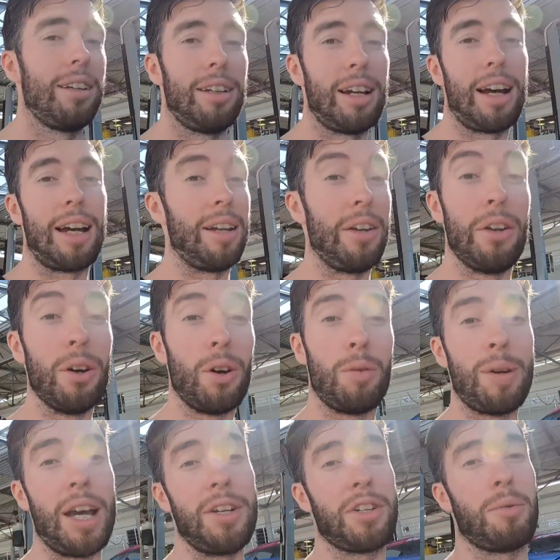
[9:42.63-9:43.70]
No
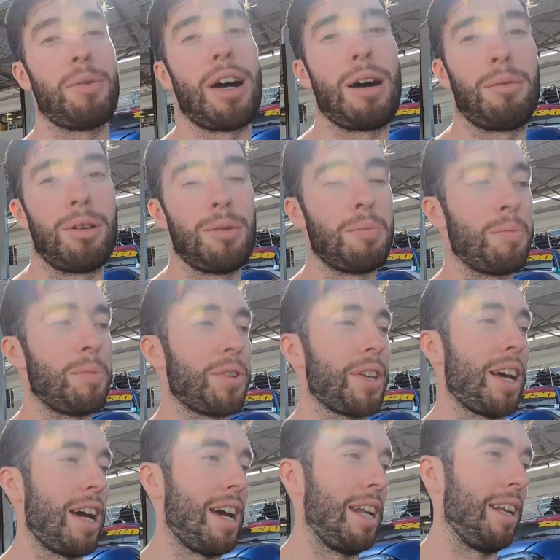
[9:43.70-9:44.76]
major problems,
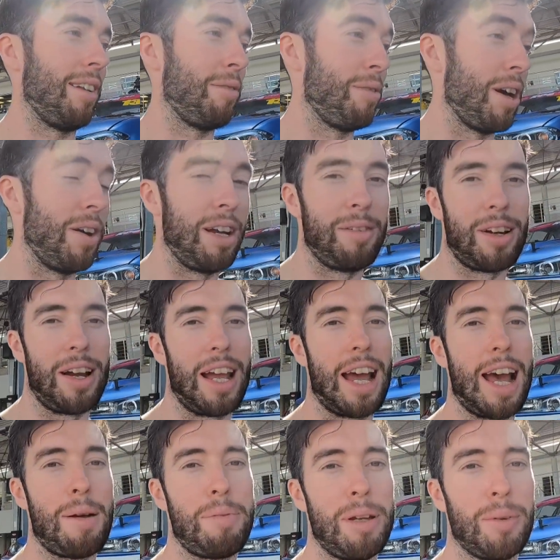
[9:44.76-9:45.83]
and very
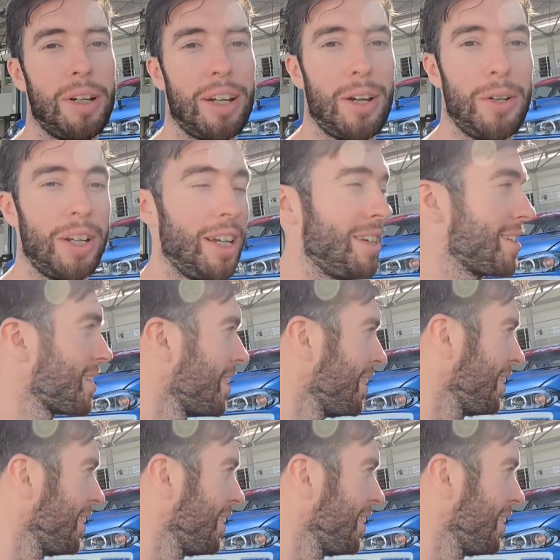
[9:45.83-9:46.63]
happy with how it is.